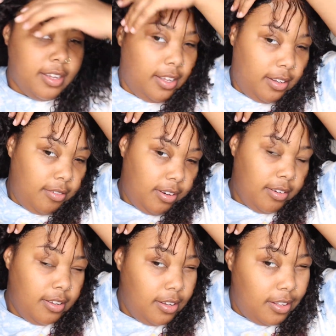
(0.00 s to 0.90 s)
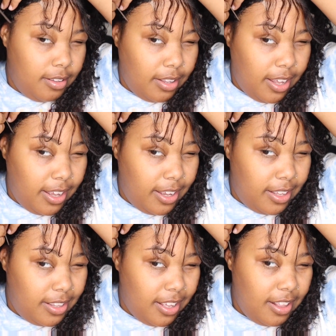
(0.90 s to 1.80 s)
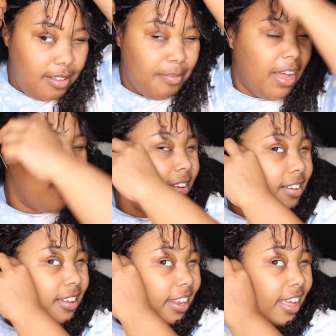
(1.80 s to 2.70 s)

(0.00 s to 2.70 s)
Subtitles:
and do it on the other side. Just my little